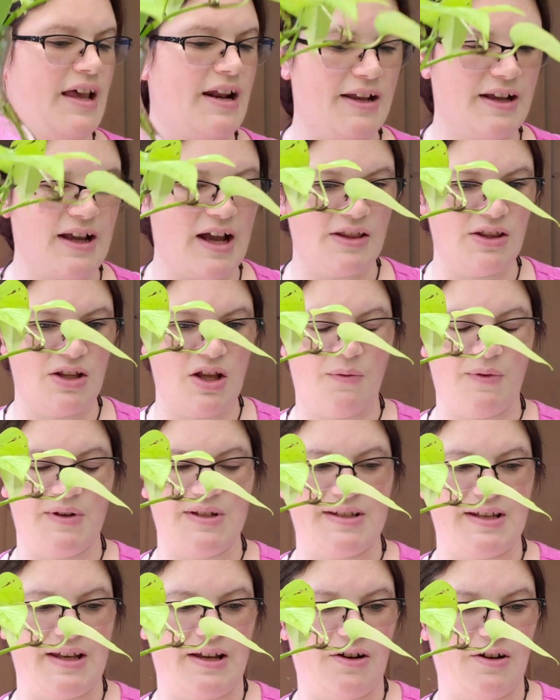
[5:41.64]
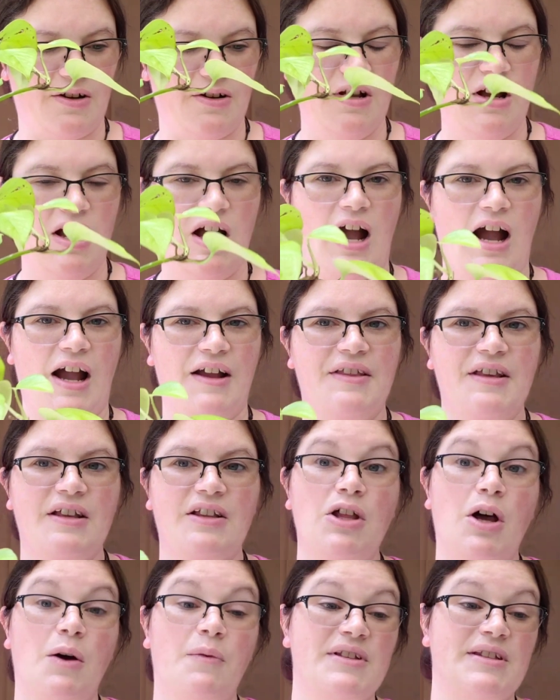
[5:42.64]
then I got Lois here. I
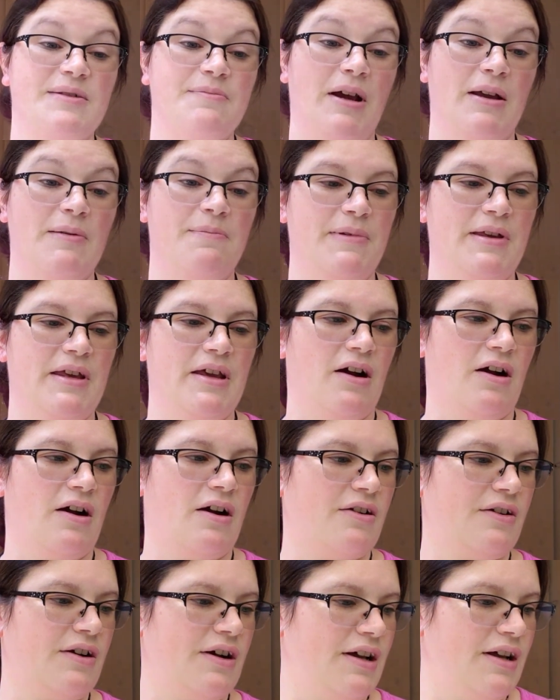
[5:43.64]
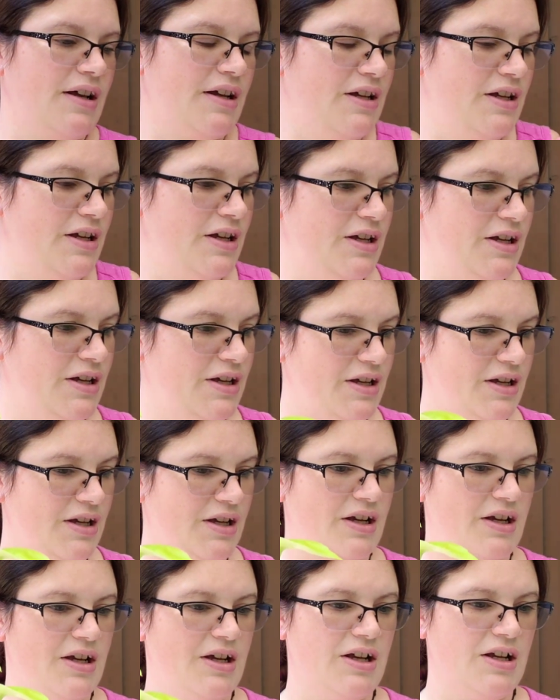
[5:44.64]
think Lois might be our
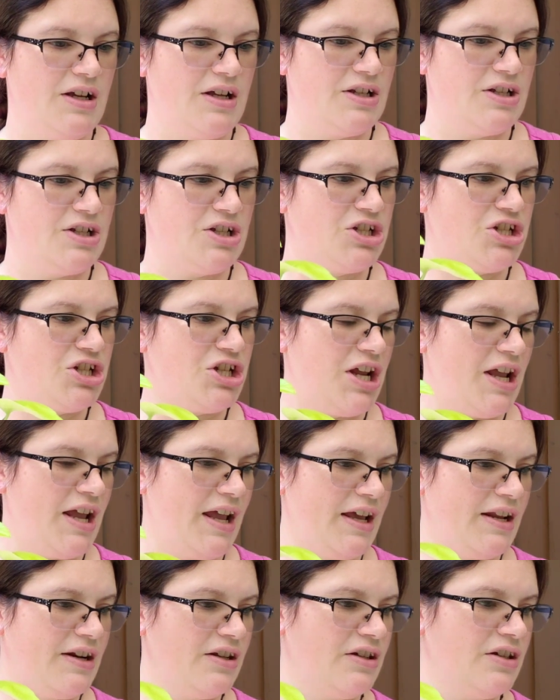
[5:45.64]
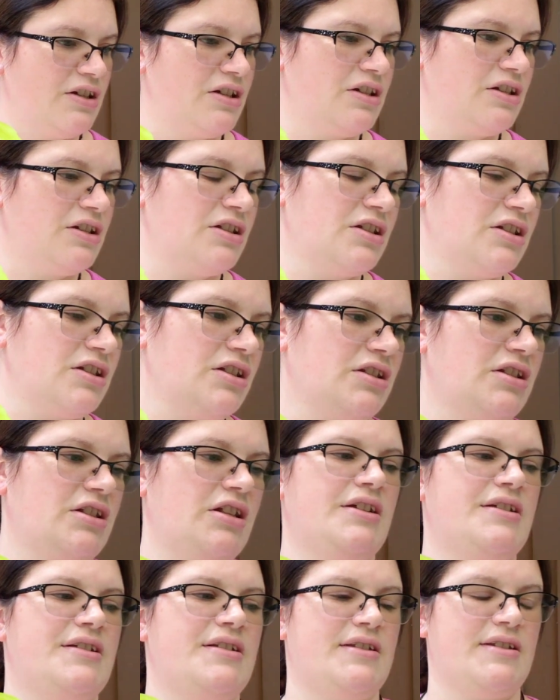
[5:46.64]

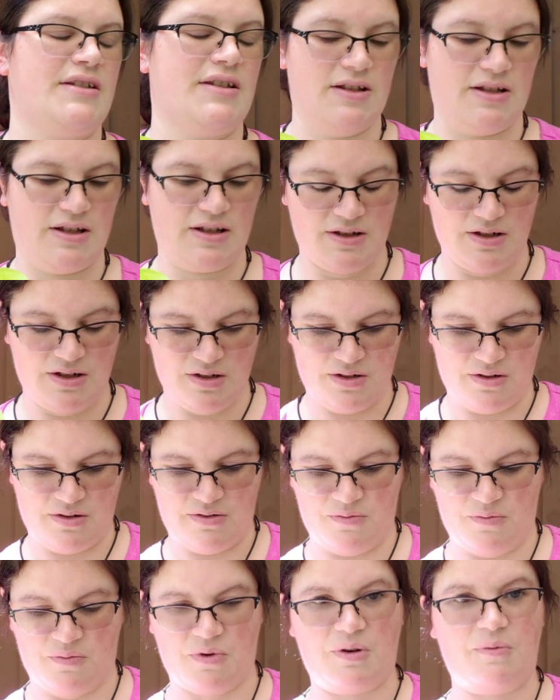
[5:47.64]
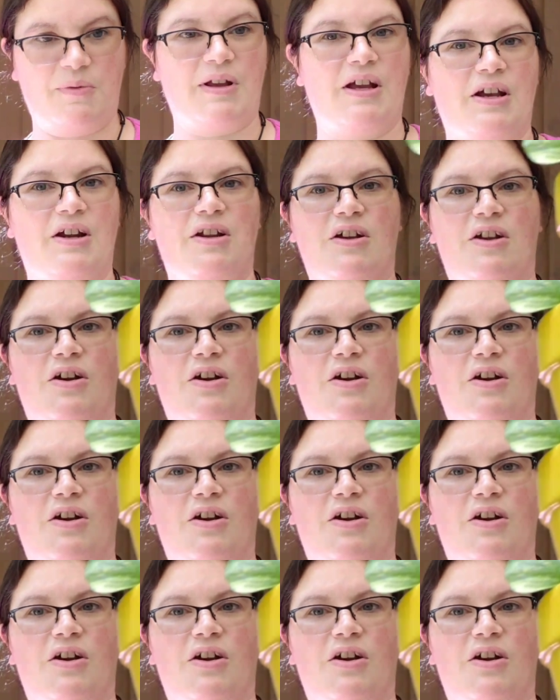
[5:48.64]
channel's... What are we going